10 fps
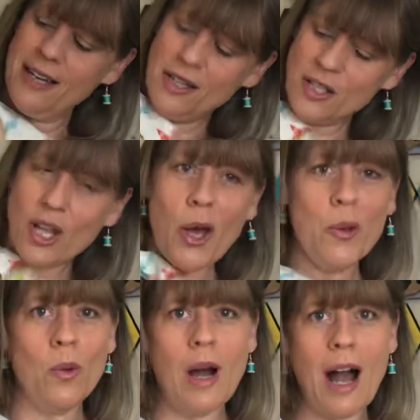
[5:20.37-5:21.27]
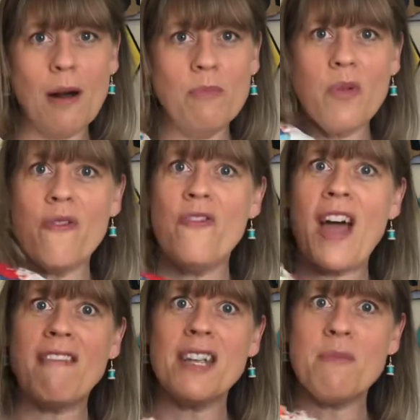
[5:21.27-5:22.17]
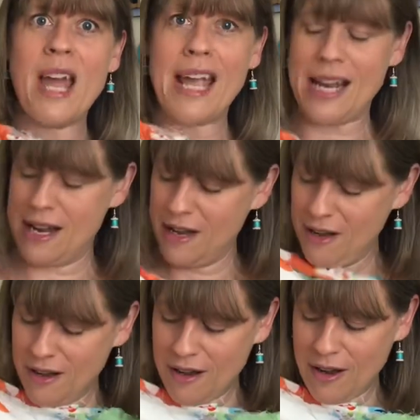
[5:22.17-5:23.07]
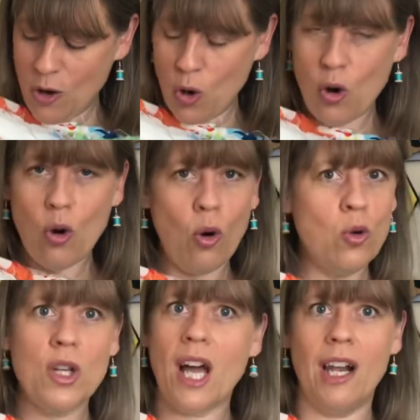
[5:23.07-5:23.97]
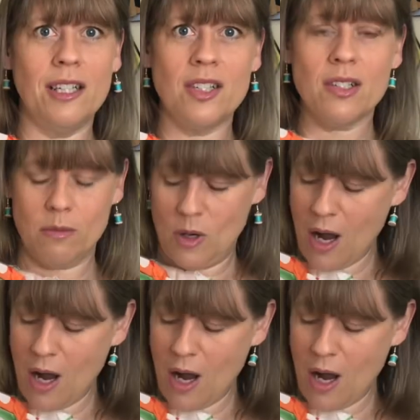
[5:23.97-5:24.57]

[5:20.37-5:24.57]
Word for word: So um, very me, all the colours.